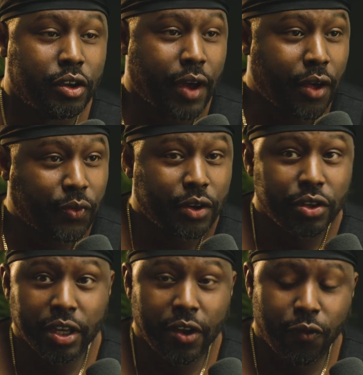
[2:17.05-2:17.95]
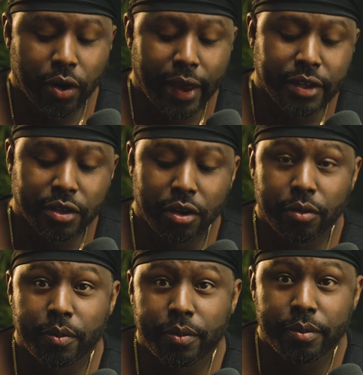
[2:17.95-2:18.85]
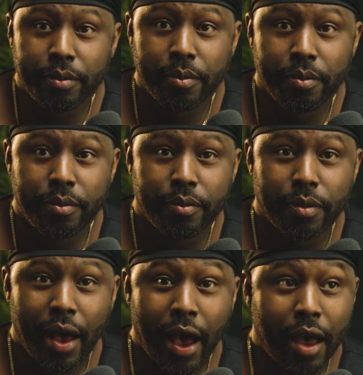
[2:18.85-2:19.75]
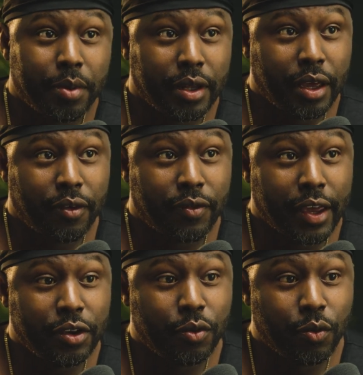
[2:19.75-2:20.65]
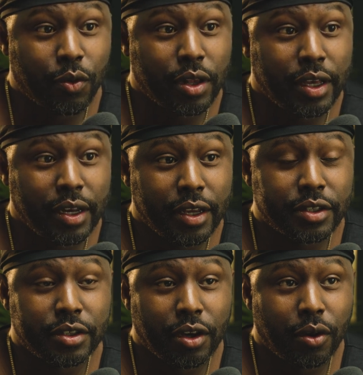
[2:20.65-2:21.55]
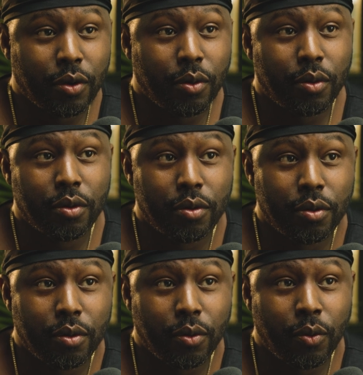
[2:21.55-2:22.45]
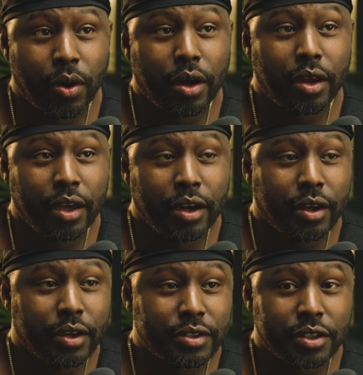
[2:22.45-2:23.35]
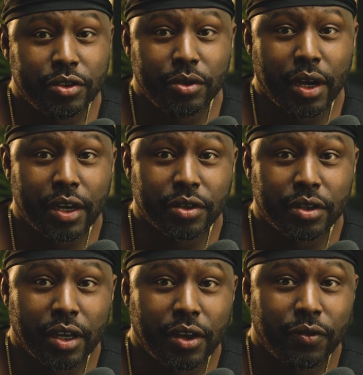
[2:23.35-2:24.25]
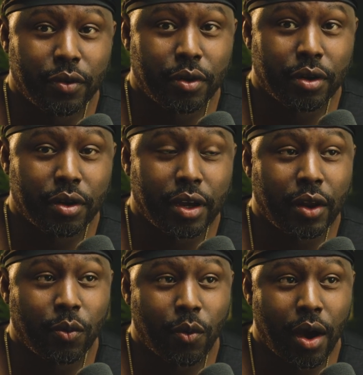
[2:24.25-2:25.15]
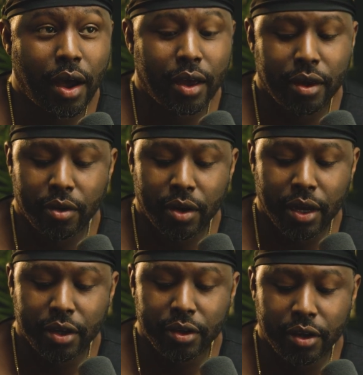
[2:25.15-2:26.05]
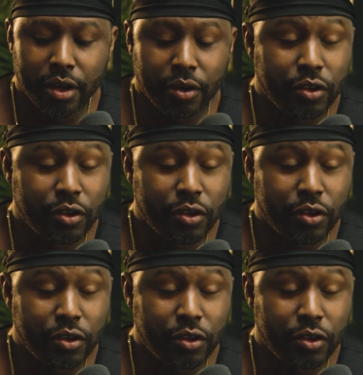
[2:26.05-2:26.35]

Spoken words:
you're out there, you're looking for a light dome. I believe that you really need to know what it is that you guys are looking for and why, right? You